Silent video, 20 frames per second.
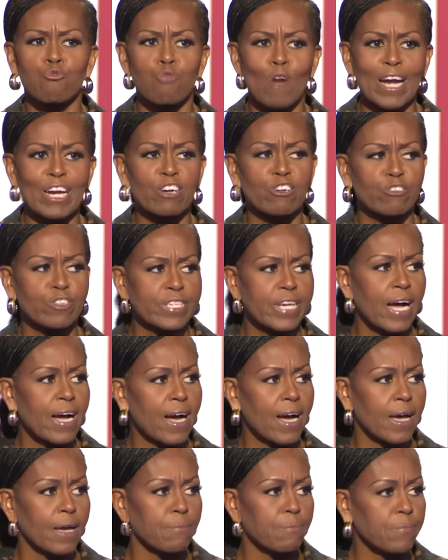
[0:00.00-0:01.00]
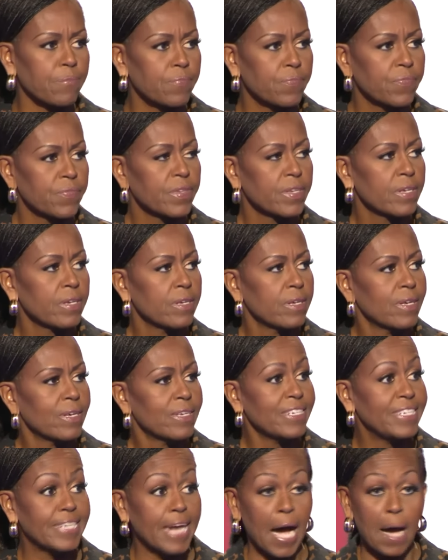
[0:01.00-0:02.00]
record time,
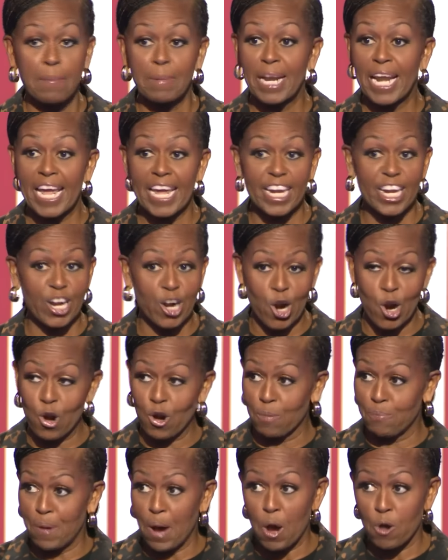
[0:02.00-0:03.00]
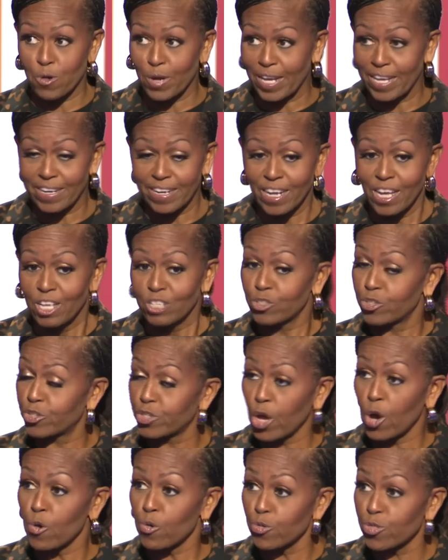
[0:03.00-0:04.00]
dominating her opponent
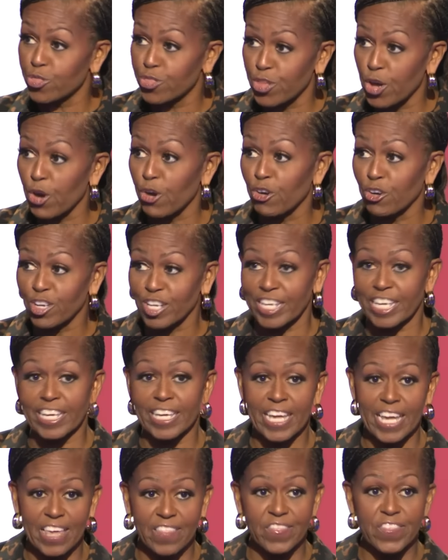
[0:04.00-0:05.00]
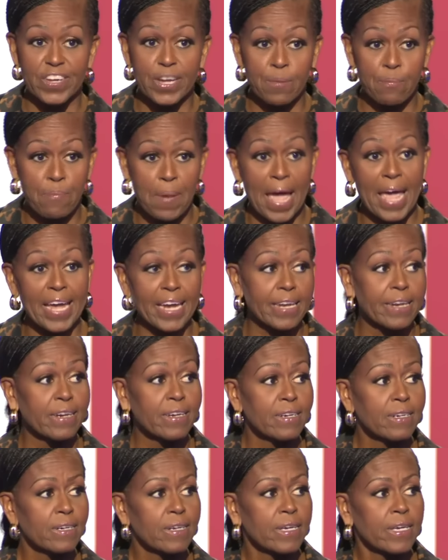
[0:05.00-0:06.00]
so thoroughly in the debate,
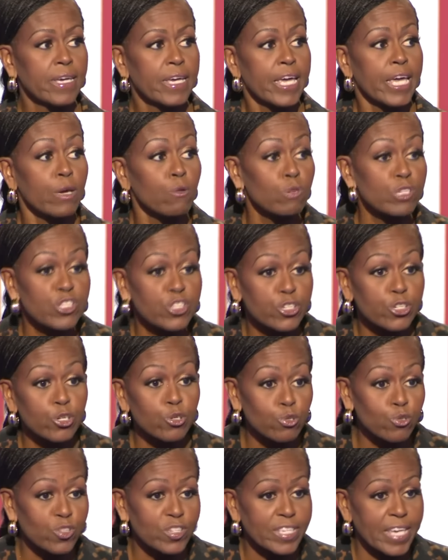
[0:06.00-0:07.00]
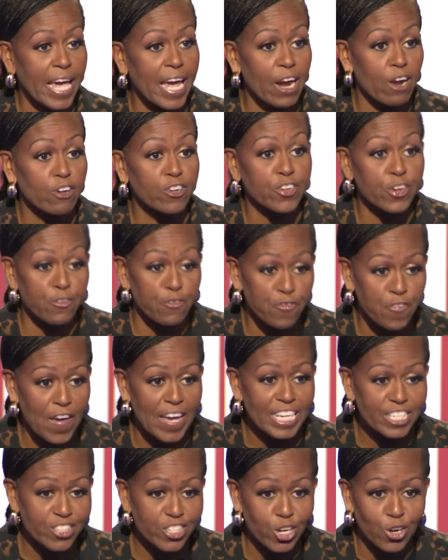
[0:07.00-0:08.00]
he was too scared to
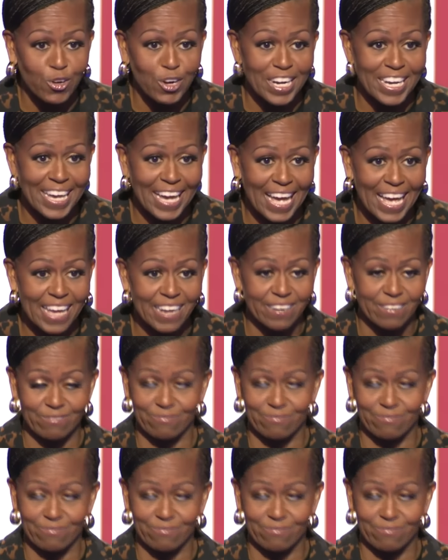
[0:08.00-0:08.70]
face her again.